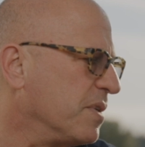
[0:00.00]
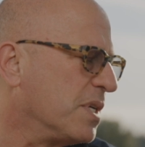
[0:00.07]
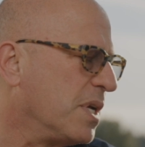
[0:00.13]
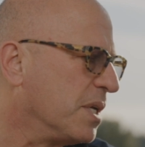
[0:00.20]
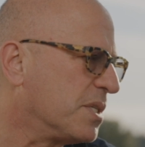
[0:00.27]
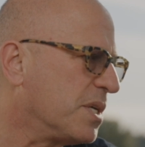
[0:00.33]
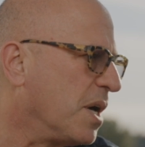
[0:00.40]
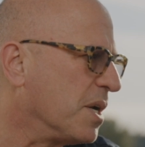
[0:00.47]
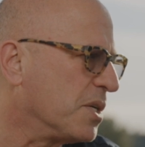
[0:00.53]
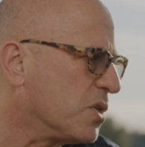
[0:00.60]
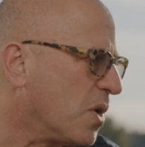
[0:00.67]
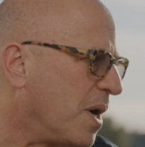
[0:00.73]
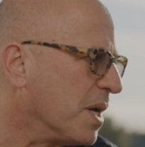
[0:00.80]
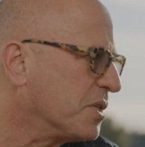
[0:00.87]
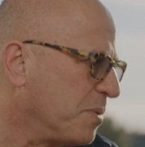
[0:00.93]
a ton of
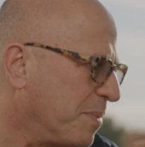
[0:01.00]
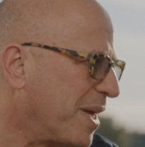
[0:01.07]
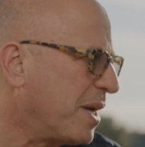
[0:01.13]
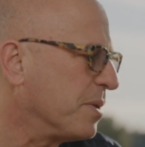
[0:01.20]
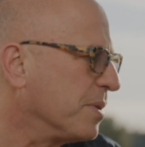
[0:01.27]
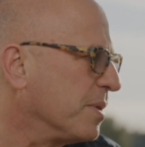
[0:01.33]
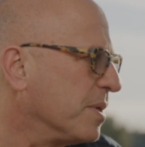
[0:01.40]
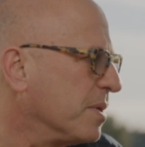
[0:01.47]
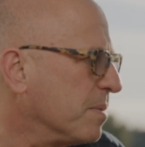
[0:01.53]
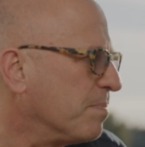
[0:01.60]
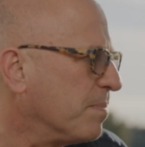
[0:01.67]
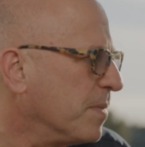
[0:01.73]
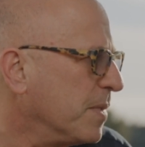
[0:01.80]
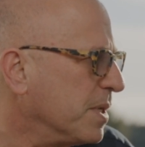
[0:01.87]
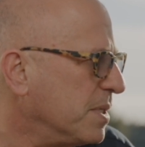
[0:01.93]
talks about
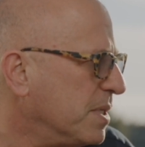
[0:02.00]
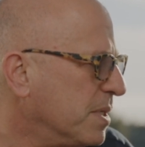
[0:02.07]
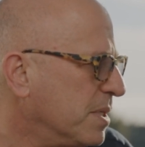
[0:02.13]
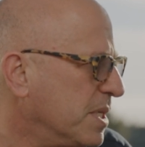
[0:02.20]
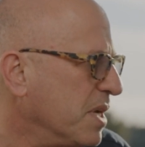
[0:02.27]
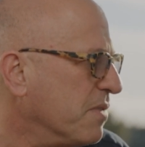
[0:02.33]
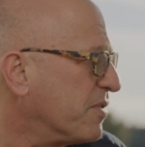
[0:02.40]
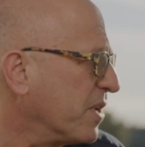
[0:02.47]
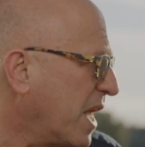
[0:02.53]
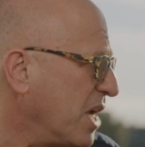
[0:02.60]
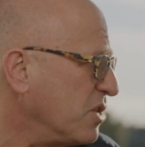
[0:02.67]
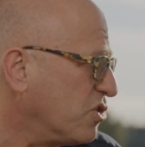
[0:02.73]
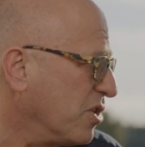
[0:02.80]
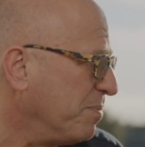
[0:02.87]
the deification of